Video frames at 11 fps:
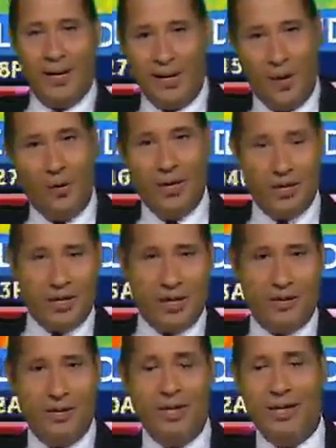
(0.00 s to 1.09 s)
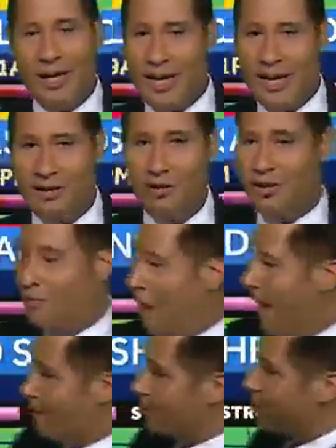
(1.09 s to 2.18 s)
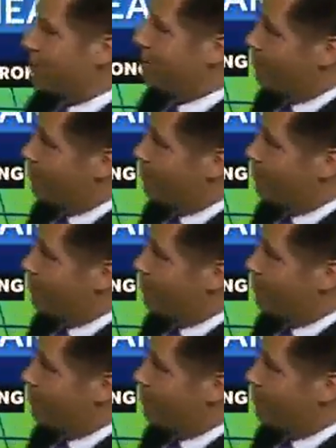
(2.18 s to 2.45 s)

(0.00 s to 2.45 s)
Low wind shear again with the models